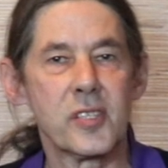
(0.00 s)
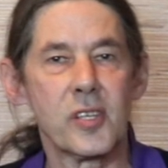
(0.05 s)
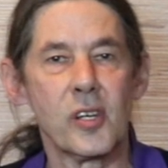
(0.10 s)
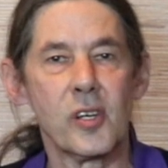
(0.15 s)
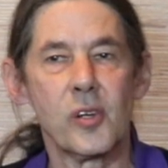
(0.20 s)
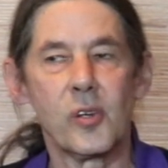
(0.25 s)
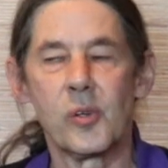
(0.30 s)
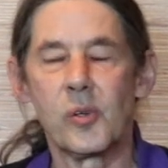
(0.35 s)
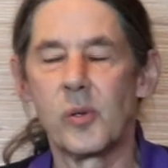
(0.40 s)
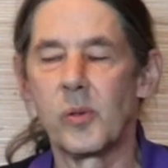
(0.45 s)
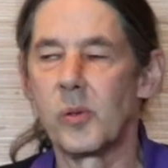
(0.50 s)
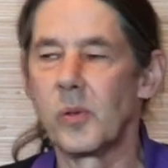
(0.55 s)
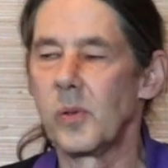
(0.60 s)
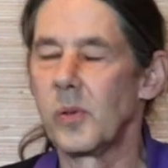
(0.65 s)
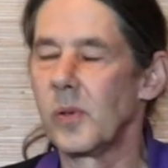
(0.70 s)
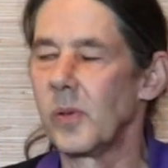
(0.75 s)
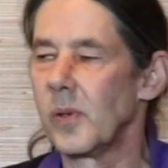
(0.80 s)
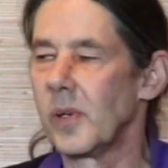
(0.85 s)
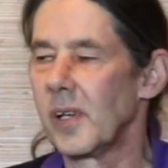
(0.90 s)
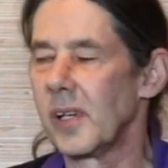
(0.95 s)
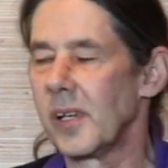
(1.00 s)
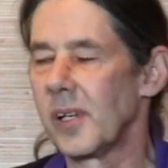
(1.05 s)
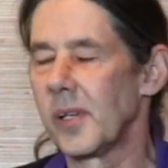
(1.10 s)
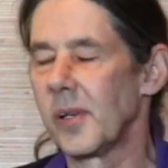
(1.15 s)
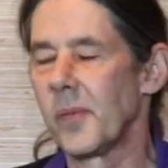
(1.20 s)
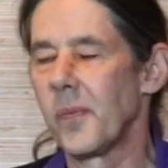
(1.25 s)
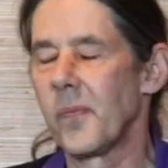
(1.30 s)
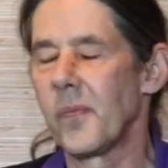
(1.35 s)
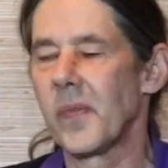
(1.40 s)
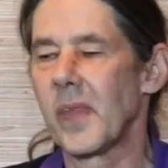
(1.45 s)
So
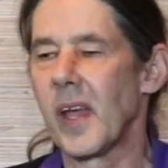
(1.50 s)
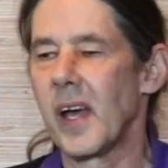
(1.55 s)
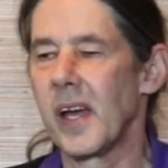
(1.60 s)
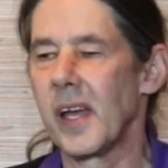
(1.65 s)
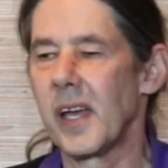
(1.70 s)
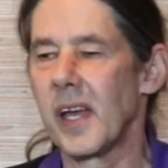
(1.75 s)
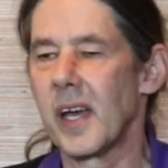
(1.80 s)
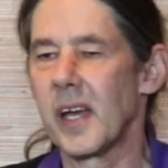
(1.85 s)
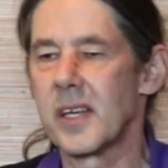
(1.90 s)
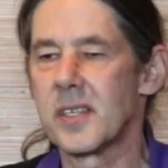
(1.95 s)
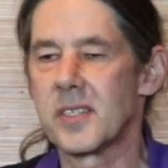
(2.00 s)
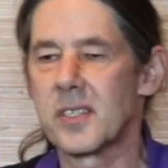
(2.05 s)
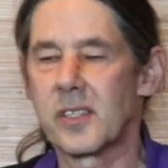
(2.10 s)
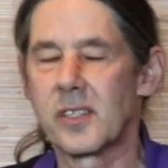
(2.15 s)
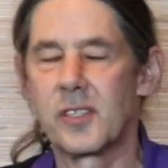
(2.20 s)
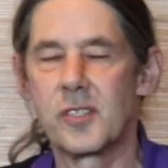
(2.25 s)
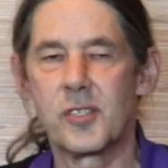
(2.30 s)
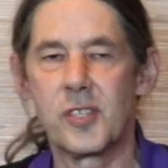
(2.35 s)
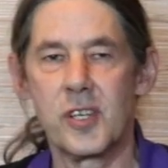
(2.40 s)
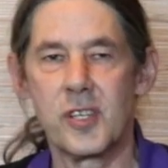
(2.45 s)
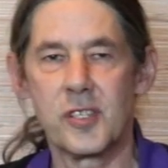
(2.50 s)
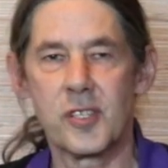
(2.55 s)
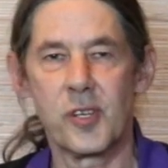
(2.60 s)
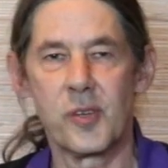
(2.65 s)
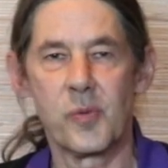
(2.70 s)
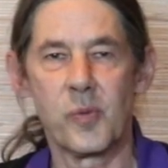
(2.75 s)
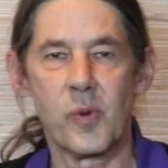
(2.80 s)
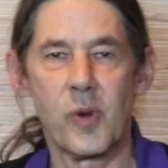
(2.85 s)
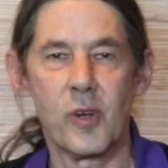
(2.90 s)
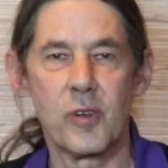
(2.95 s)
I asked
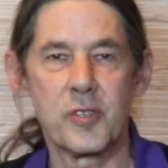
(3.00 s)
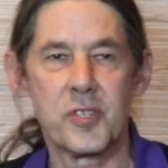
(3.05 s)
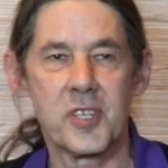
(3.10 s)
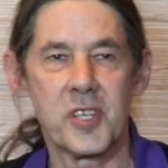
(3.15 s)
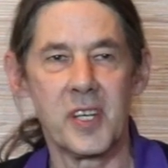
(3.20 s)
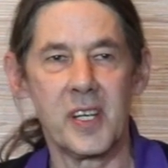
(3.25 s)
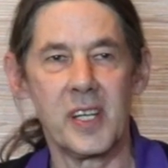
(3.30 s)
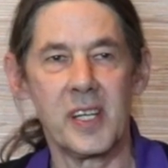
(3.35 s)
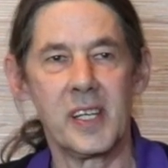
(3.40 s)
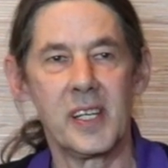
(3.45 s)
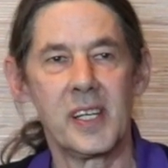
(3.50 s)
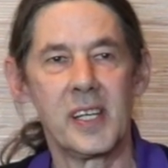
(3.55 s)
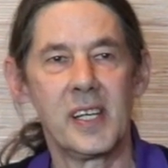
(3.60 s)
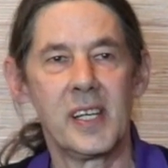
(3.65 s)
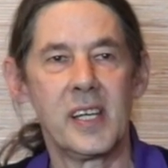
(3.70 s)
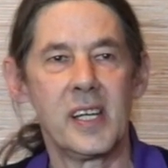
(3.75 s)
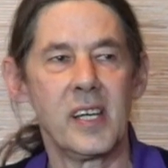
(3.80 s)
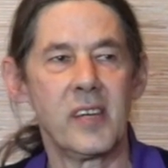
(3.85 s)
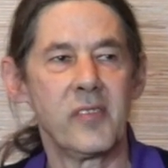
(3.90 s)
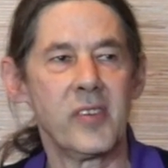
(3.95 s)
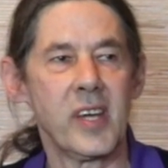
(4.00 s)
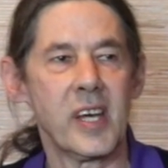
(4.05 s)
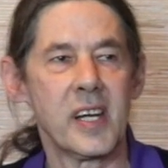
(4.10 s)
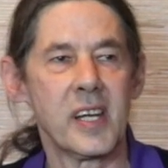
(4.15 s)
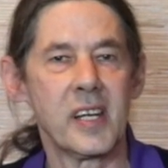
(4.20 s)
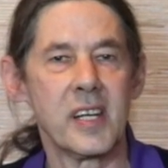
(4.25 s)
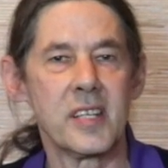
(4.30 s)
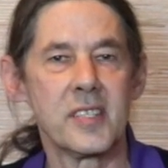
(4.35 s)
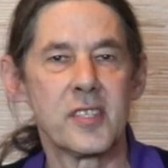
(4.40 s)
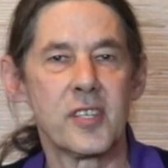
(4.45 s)
Shishin Roshi if he had
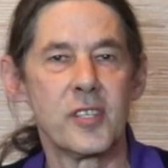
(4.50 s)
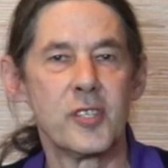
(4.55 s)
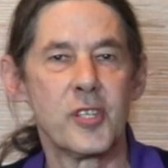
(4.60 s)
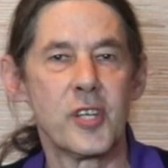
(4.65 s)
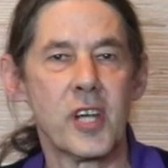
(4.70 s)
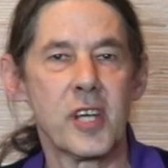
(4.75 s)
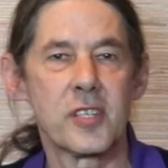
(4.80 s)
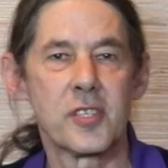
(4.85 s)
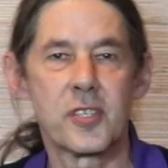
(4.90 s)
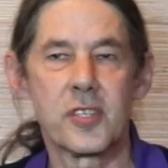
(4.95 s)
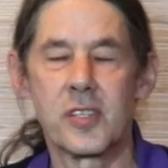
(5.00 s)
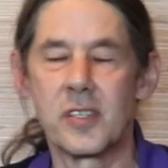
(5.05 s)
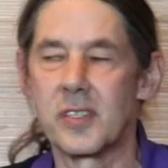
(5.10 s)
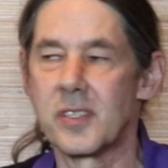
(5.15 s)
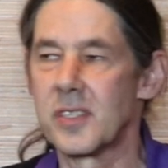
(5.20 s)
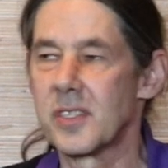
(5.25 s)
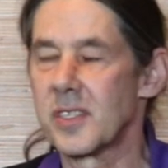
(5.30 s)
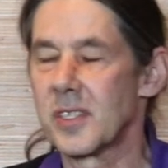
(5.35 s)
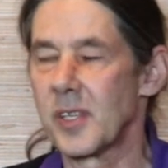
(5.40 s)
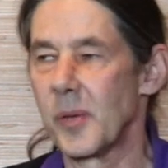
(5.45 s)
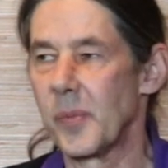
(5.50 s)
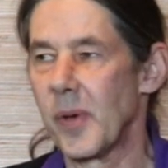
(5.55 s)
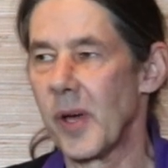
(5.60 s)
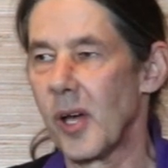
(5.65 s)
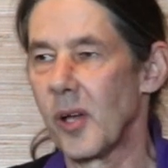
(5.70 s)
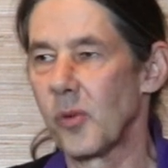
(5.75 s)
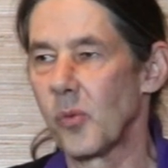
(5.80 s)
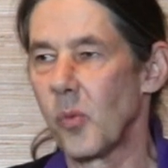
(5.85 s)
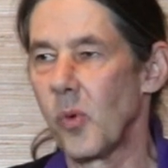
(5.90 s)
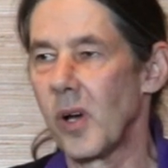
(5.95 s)
any suggestions
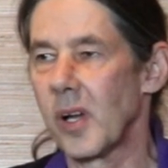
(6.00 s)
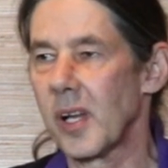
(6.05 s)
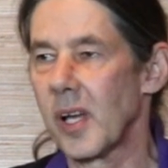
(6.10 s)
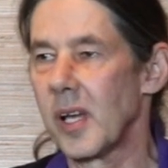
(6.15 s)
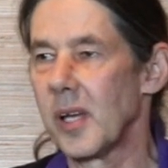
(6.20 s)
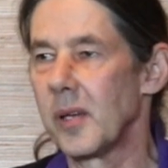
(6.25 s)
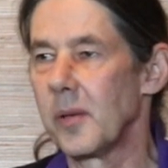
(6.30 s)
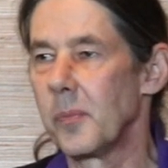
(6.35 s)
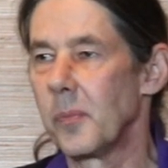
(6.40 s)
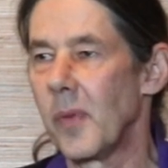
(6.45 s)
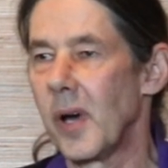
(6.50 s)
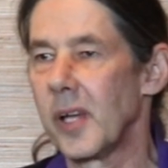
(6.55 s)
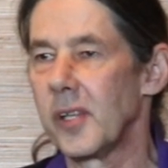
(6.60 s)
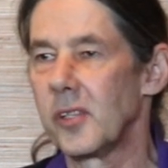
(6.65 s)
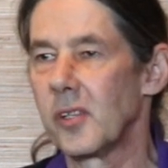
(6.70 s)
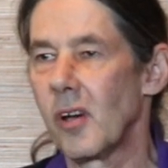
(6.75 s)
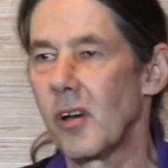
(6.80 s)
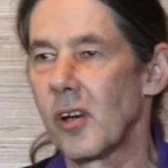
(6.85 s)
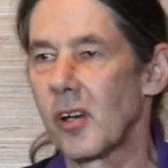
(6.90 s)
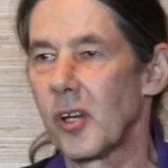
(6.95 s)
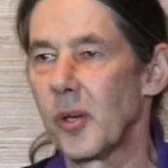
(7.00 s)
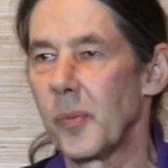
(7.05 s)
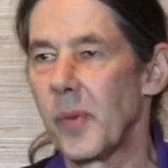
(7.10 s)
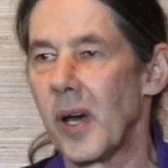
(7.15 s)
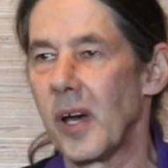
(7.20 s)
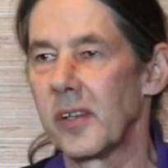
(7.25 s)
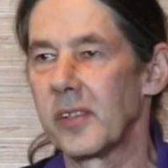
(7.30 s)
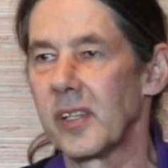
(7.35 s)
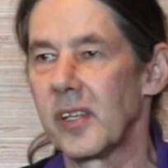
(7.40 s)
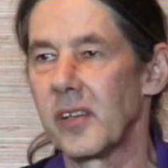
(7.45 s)
about what I might talk
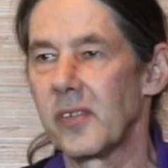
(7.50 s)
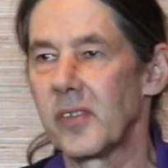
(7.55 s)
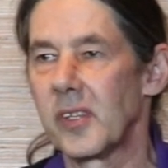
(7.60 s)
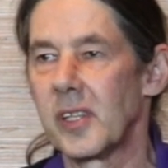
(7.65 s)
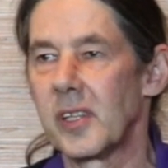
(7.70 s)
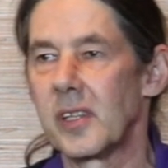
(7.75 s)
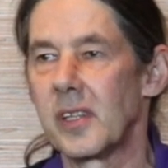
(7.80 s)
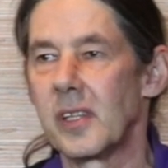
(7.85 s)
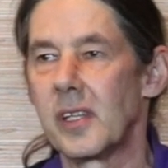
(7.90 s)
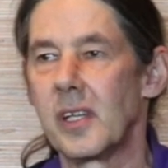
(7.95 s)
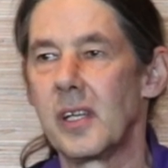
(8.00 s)
about, given